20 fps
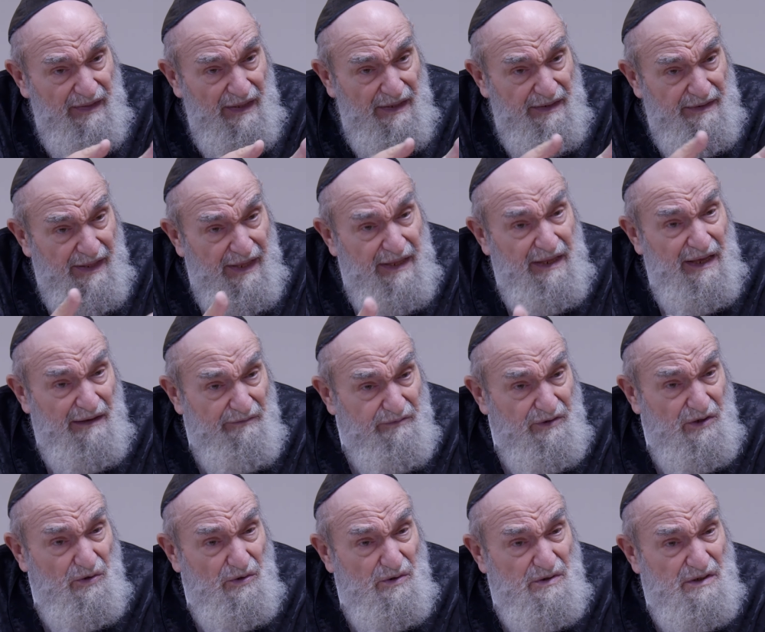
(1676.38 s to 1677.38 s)
They have
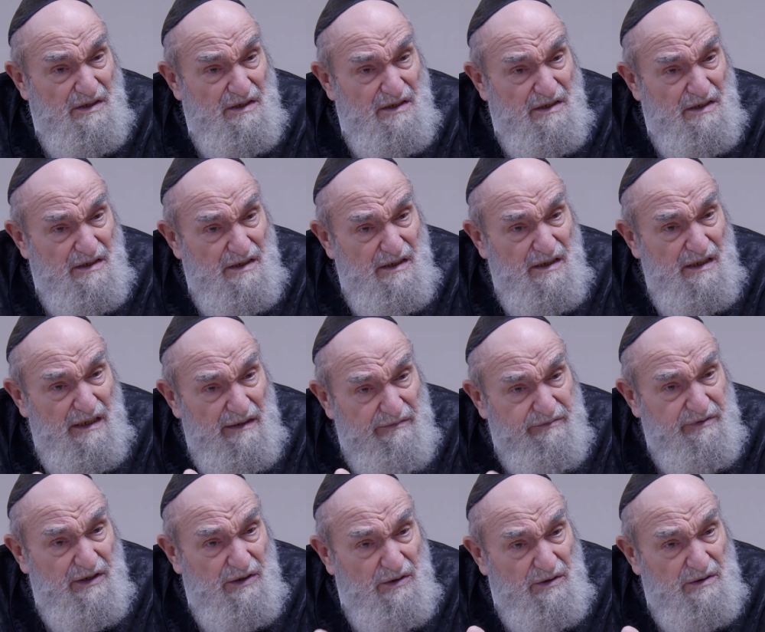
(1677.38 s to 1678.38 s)
the horses. I have
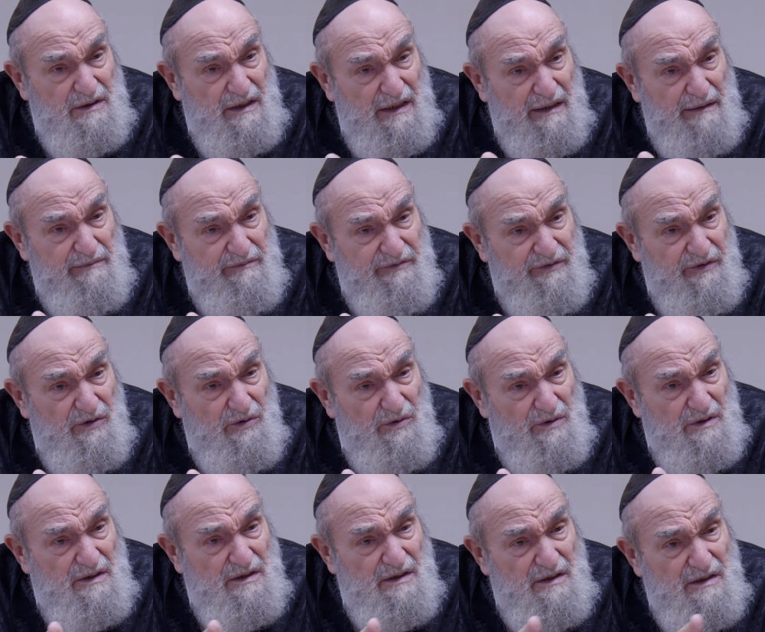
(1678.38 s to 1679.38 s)
to go to them for the
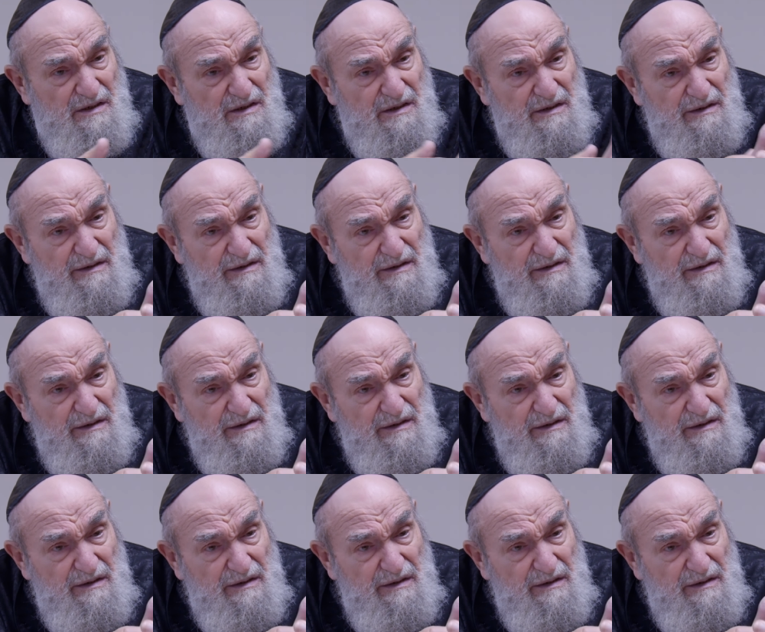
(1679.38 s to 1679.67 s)
horses.